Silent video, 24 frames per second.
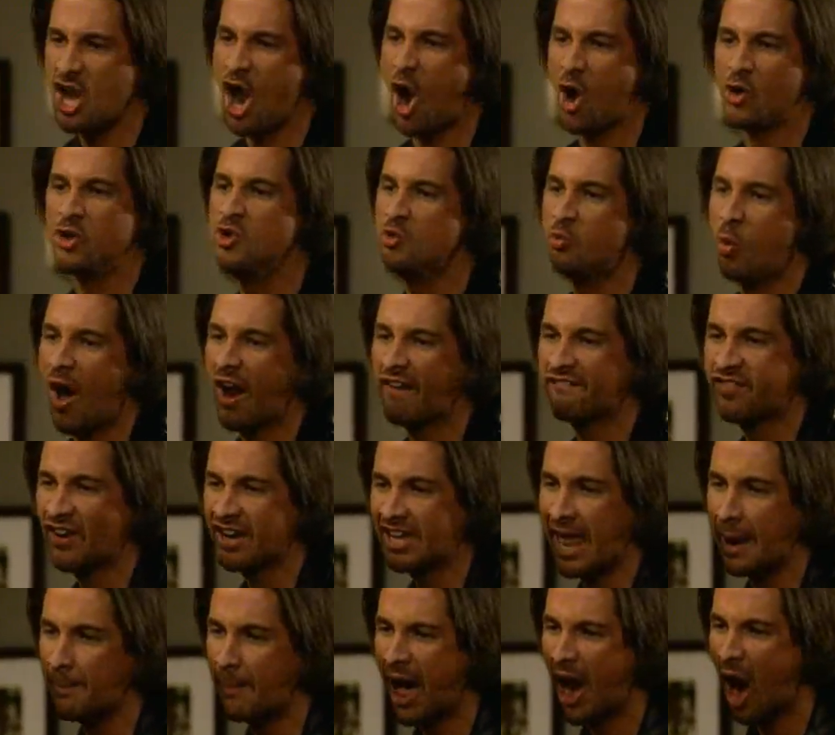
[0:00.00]
I know you want
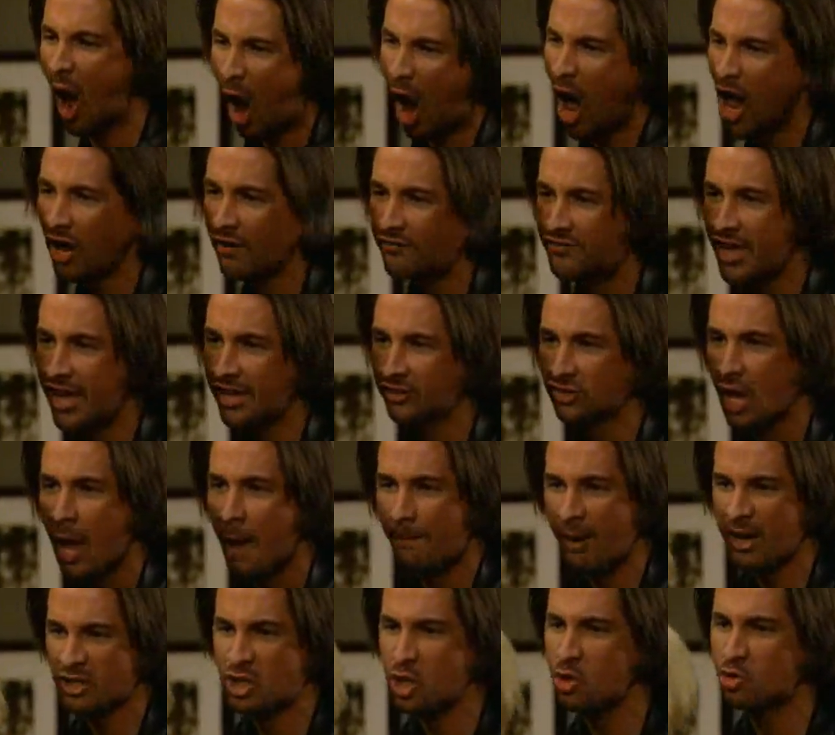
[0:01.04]
to forget about all of this.
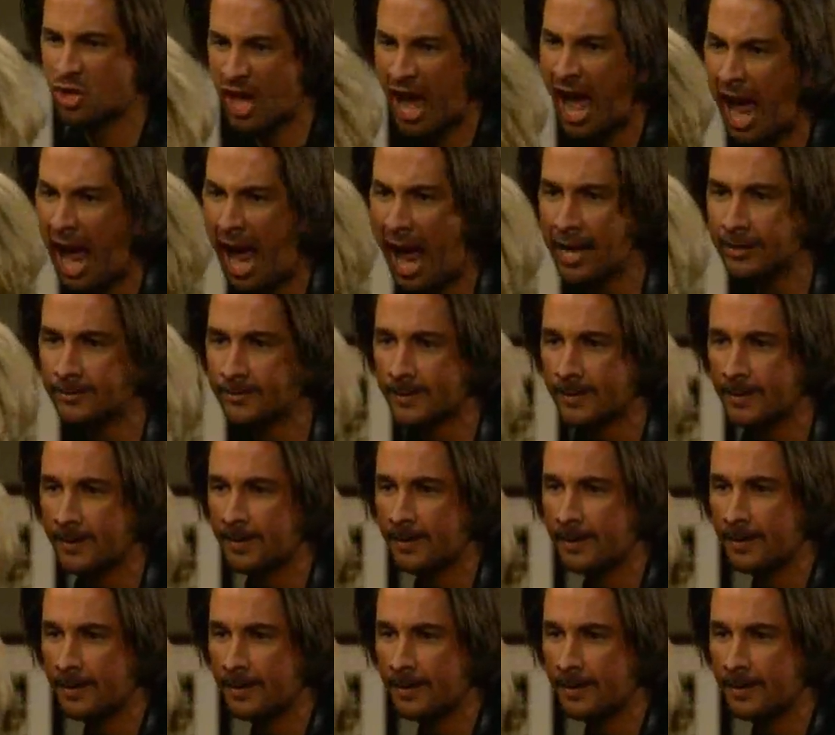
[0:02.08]
No, but you No, I